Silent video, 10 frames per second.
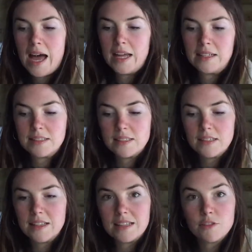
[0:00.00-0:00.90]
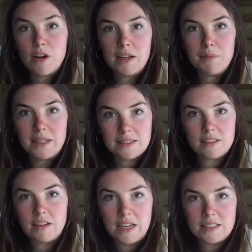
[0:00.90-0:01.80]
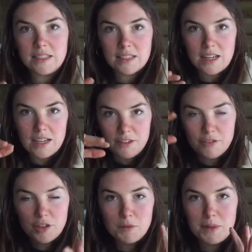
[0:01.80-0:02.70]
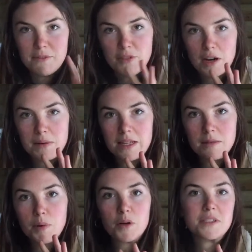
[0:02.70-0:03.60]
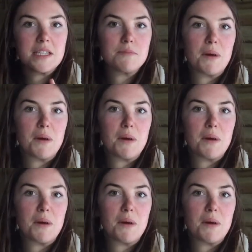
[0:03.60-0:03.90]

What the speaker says: And that's great because it created a kind of humid environment in the boxes,